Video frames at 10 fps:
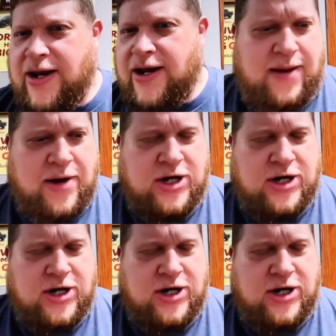hey, my
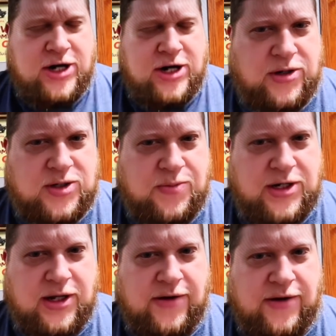truck was supposed to be
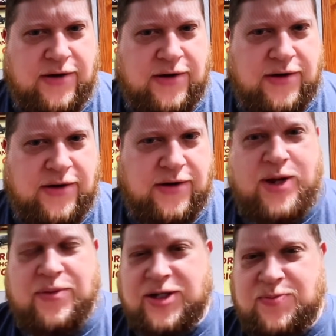delivered last
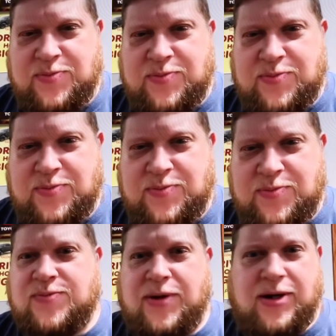week, but it's been delayed.
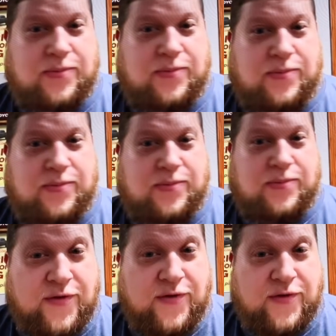It's been delayed
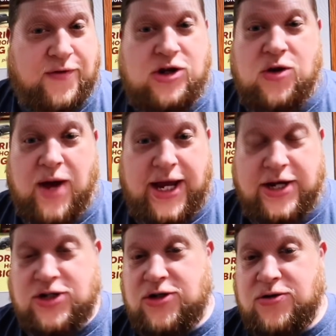for
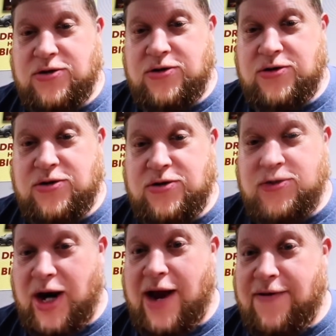QA issues or, or
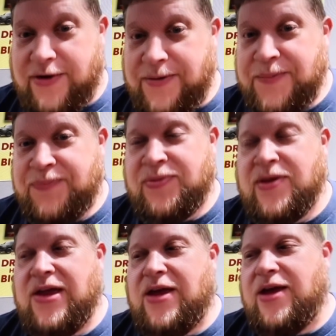whatever.
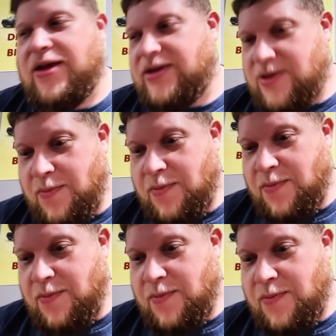To
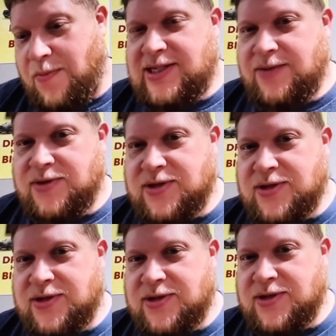me, that seems
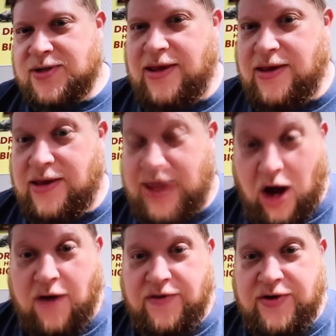like they
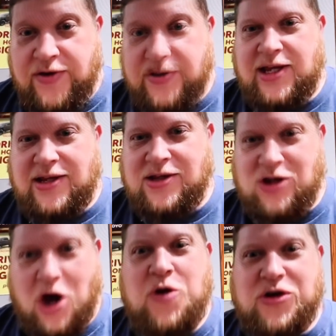obviously
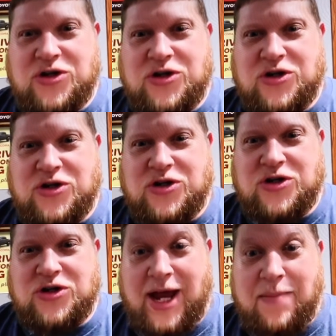know there's a
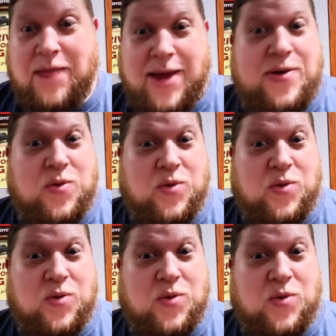problem, and maybe we're
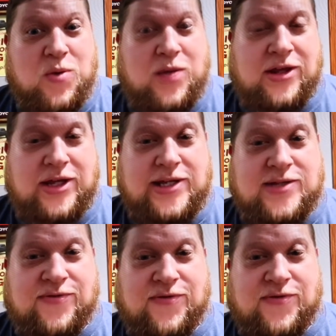still putting
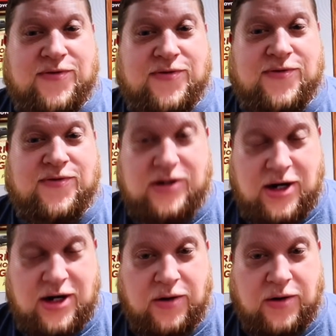these faulty,
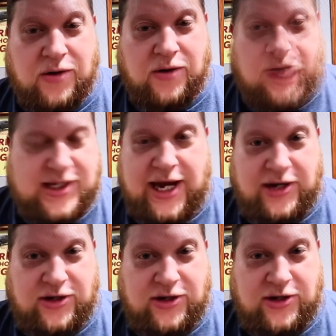you know,
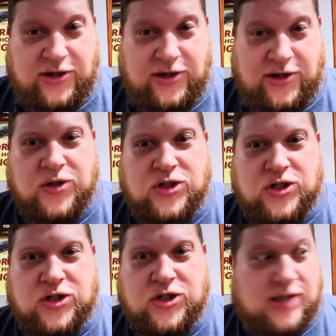wastegate turbos on
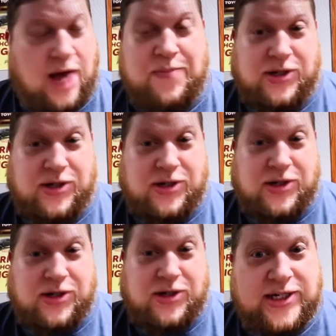trucks up until
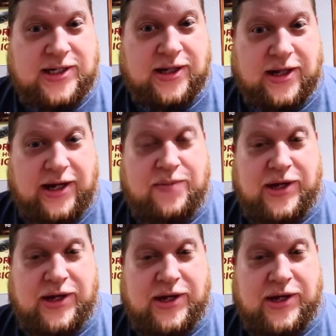pretty recently.
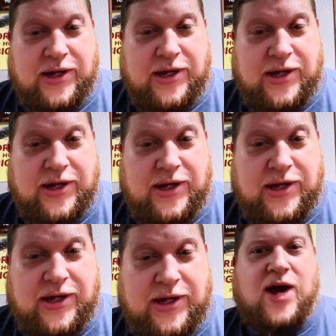Because if
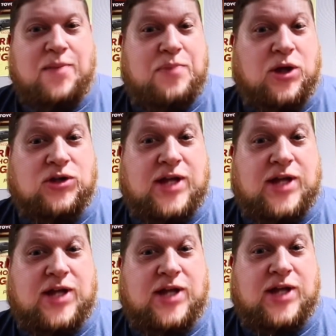if you had a build
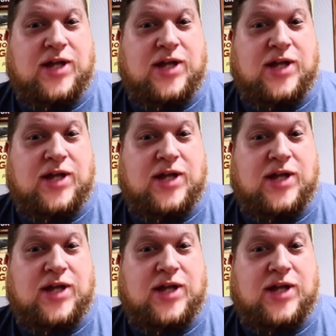date of